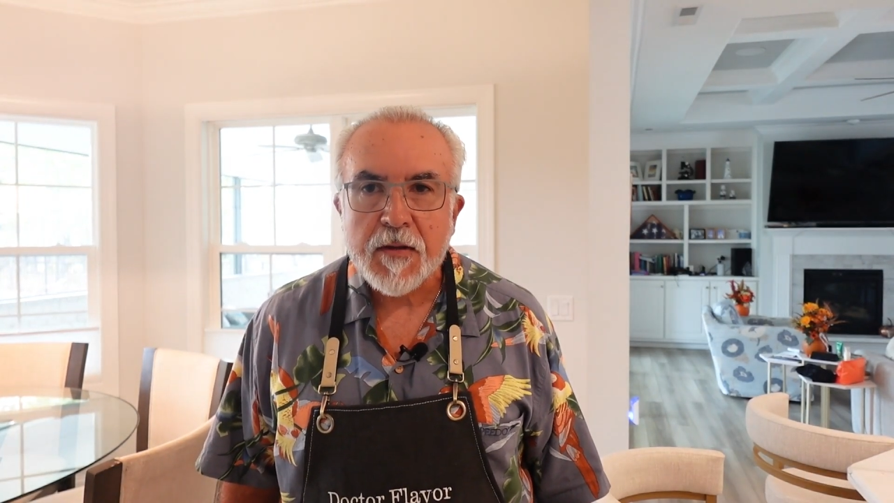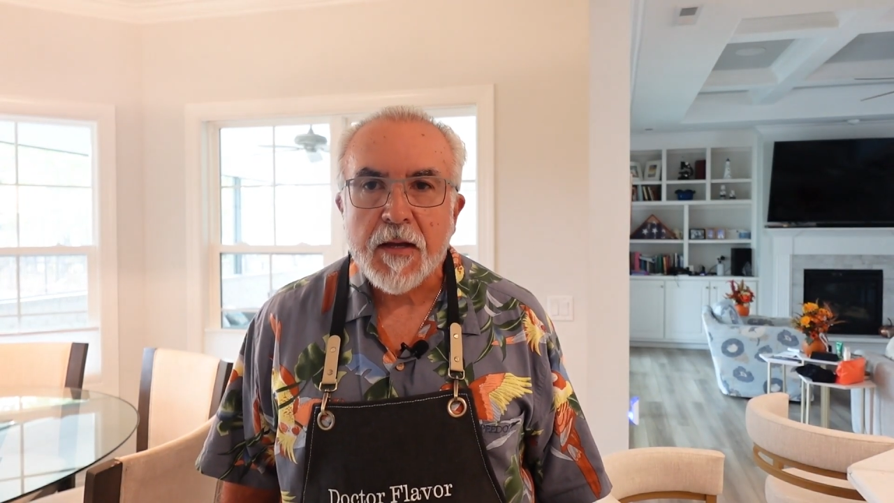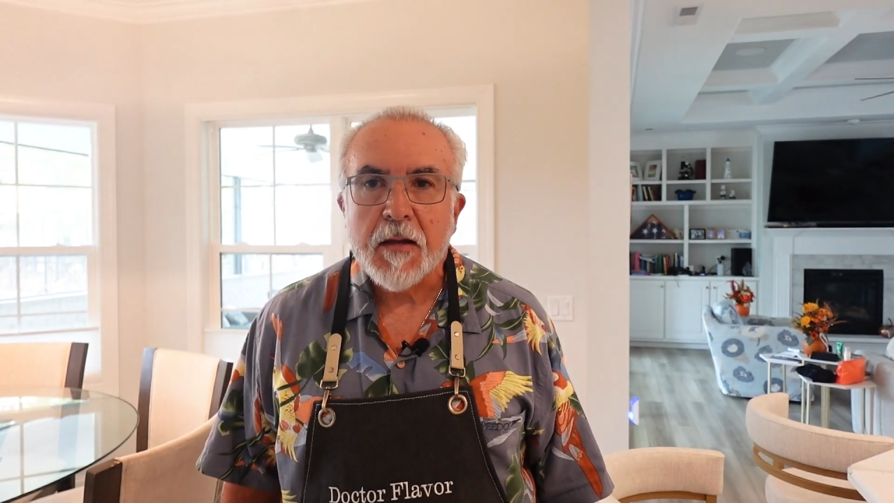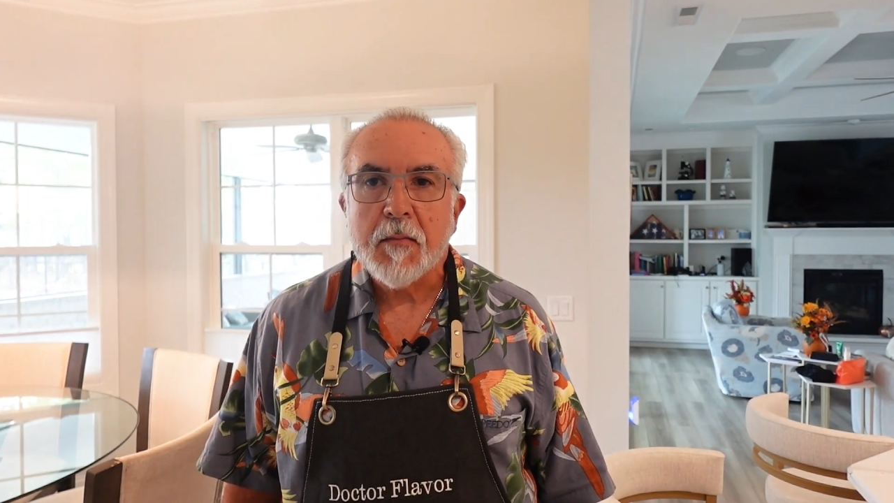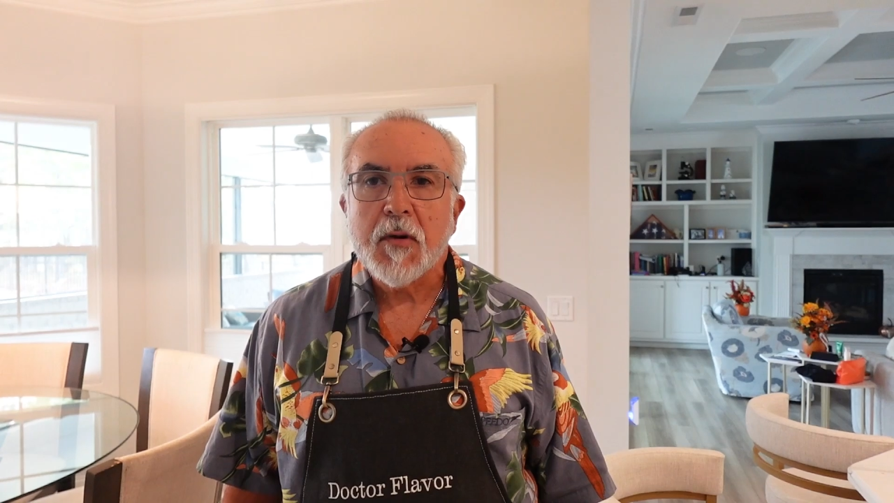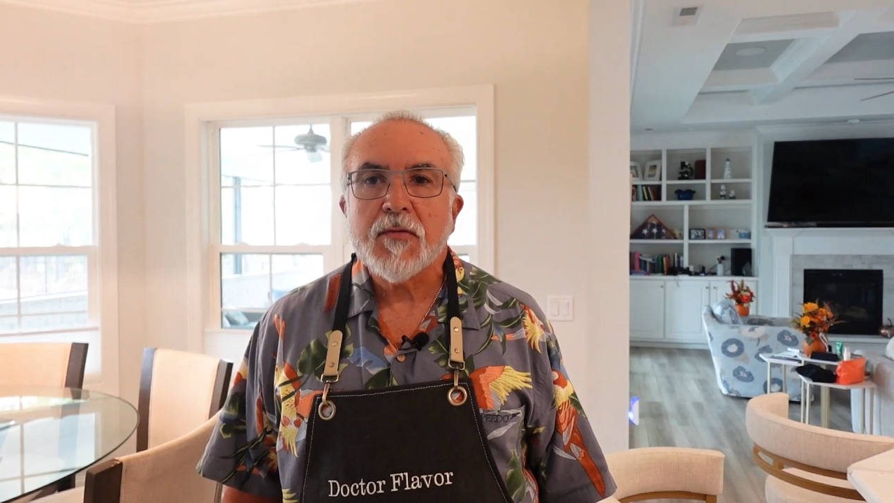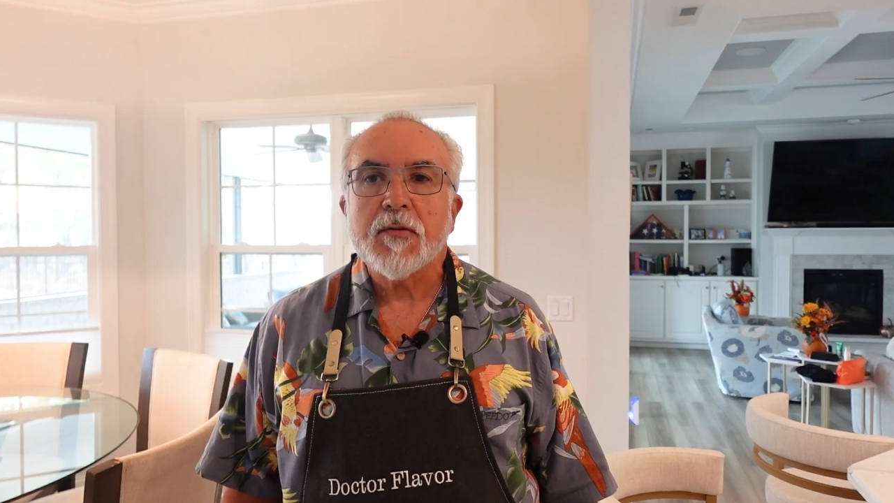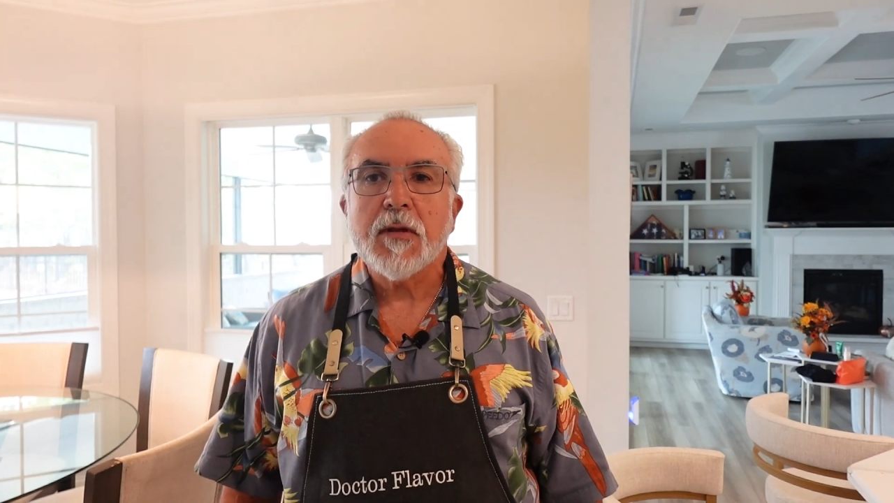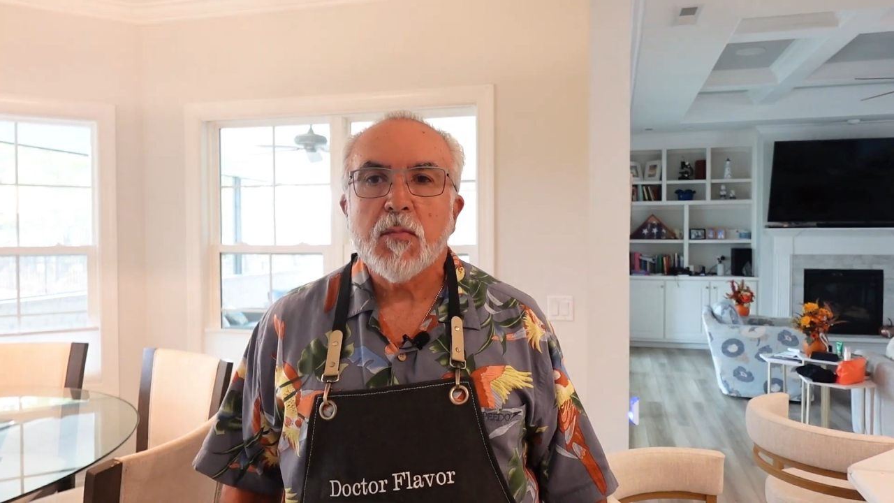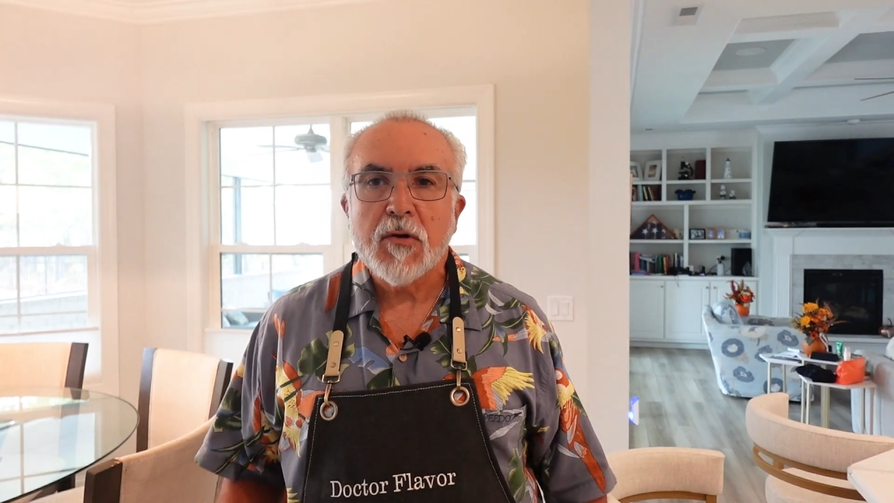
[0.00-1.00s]

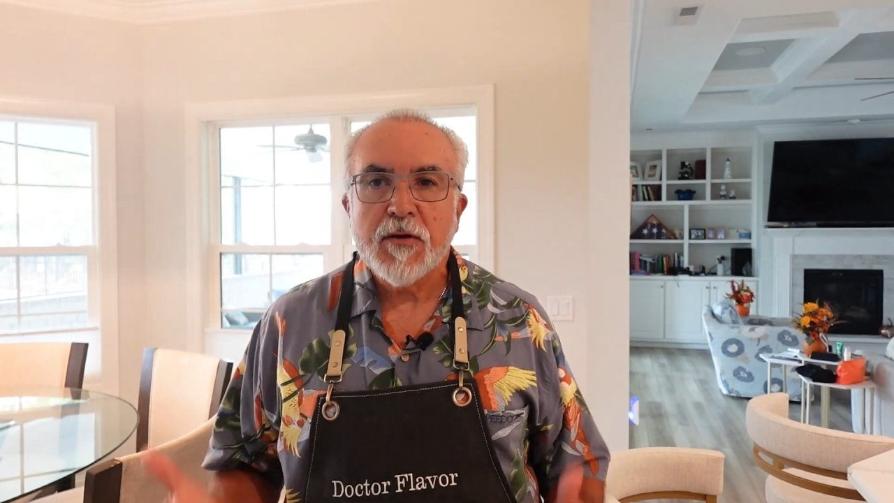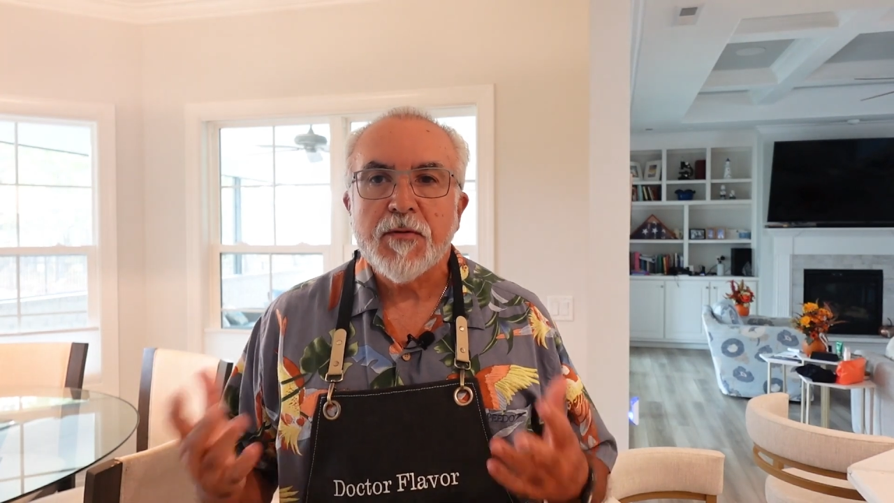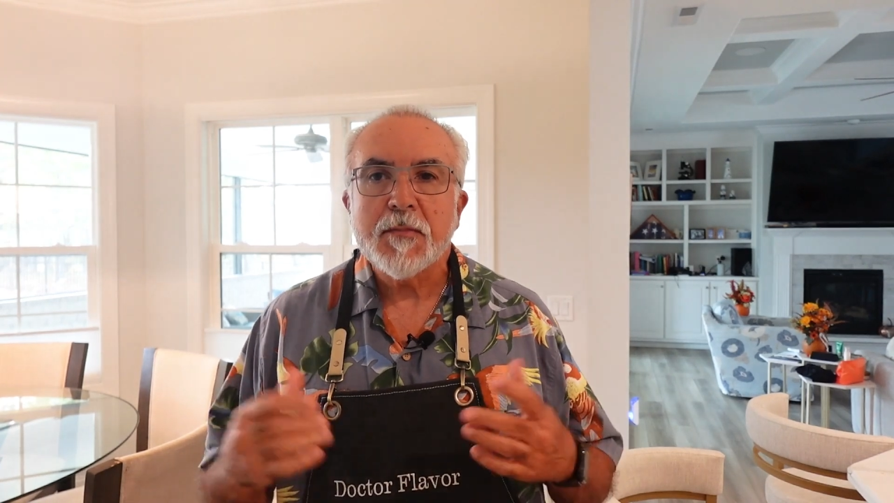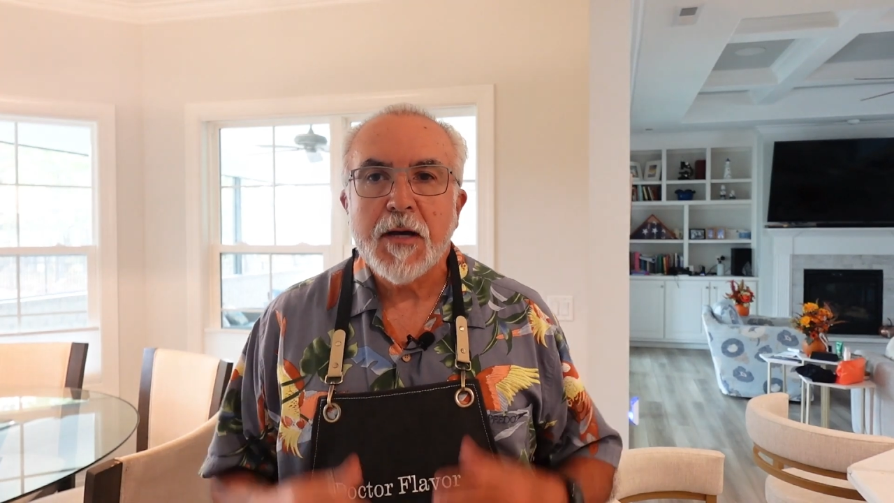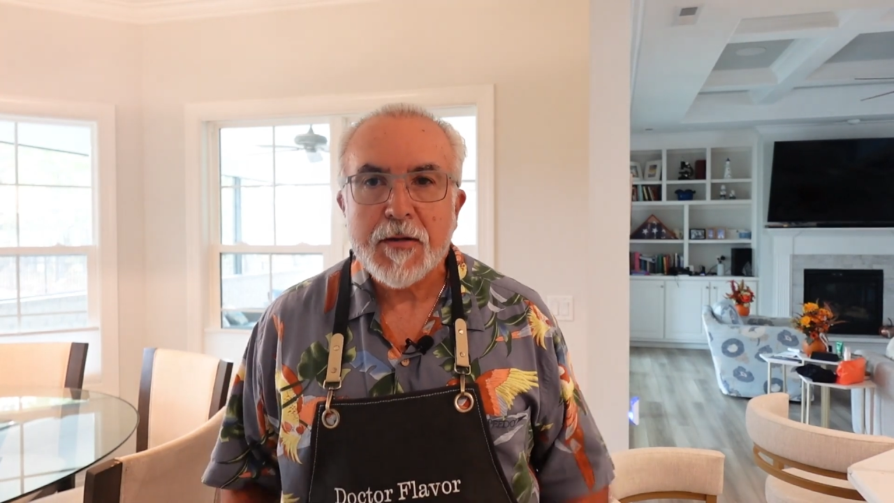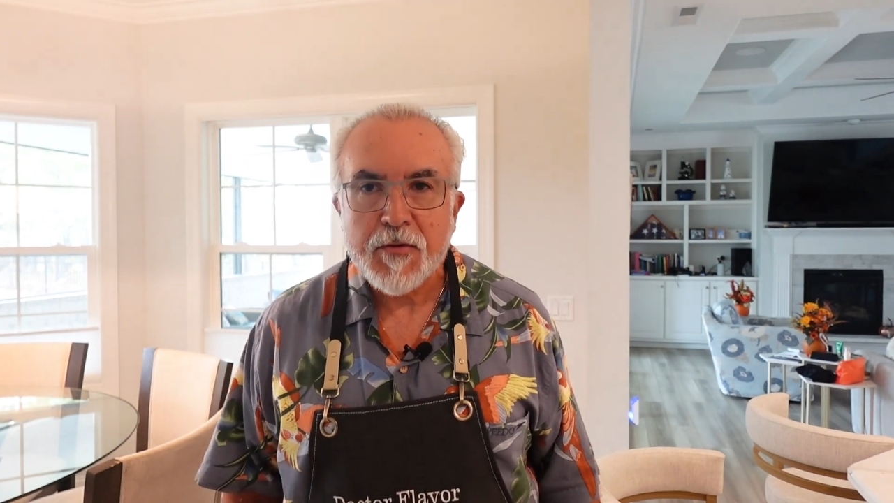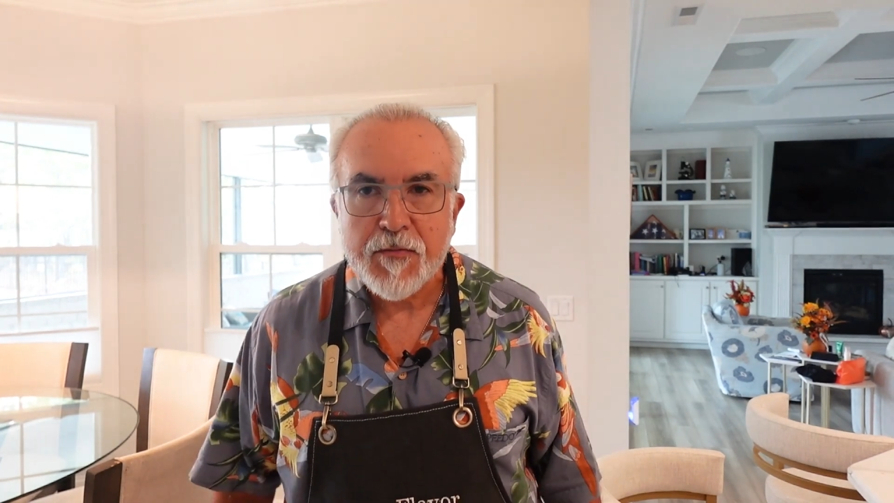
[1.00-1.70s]
Marcelino Berni from Dr.